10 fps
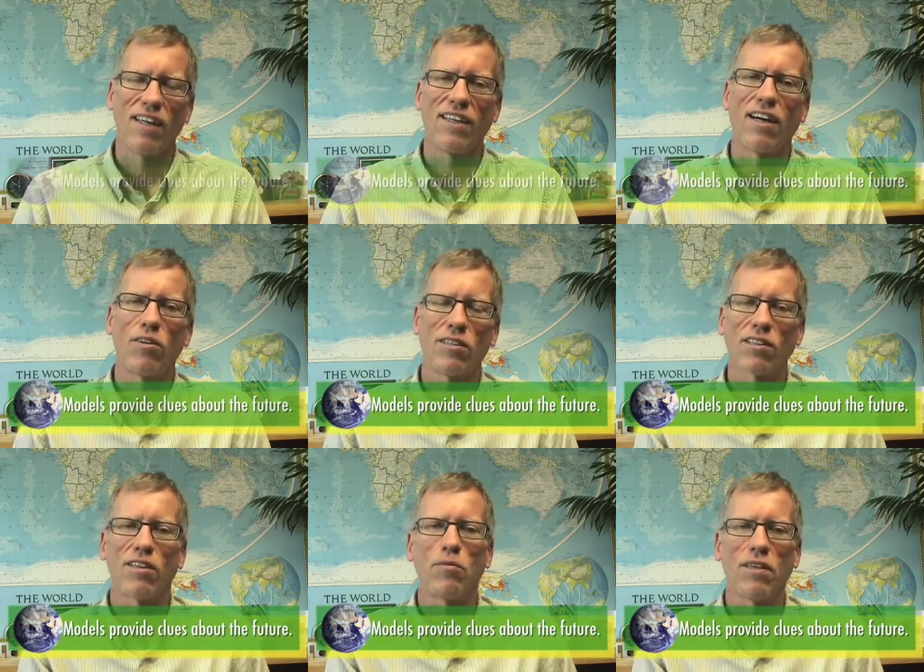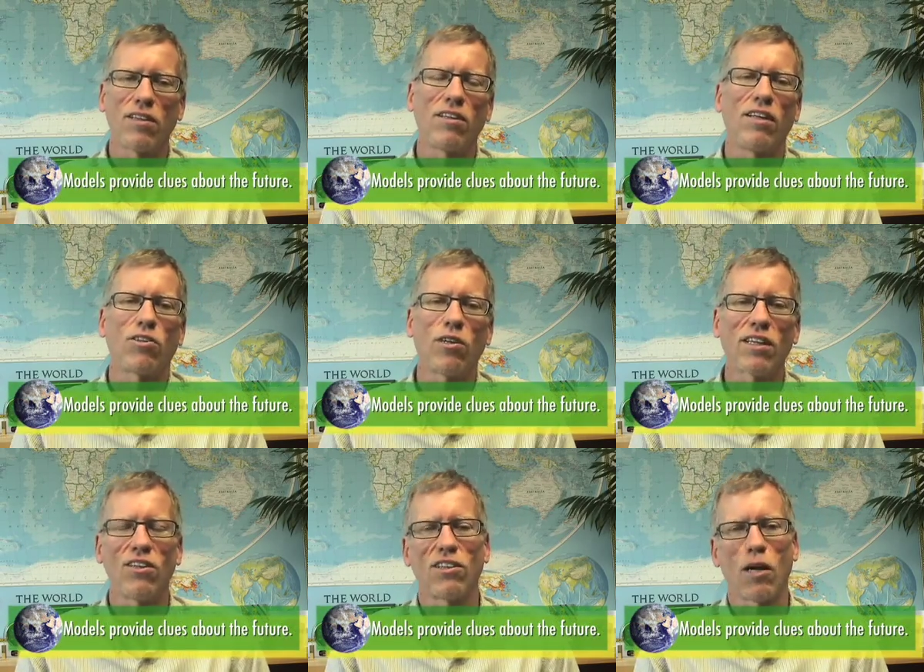Now, it's going to be a
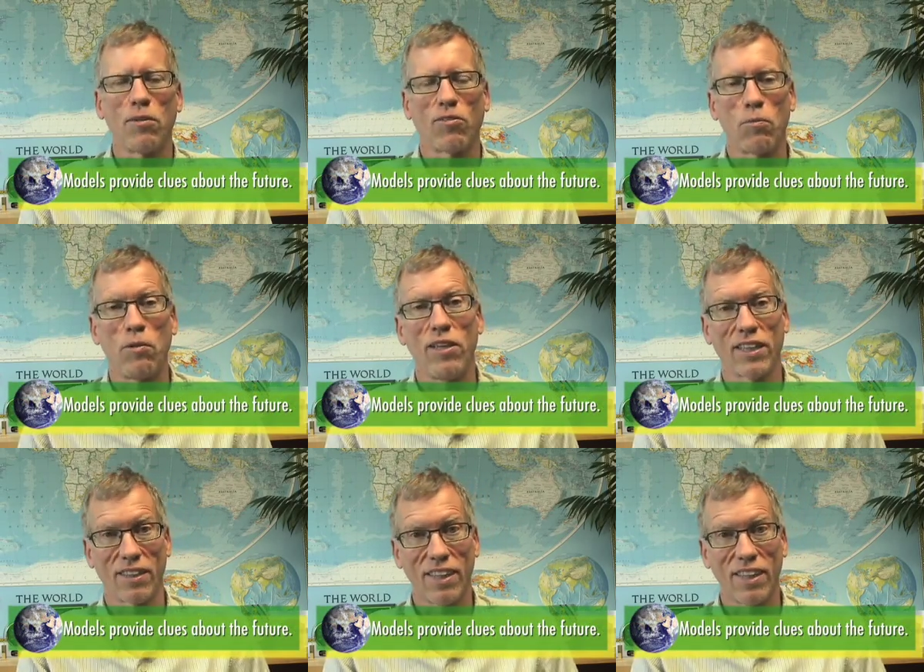trickier job to predict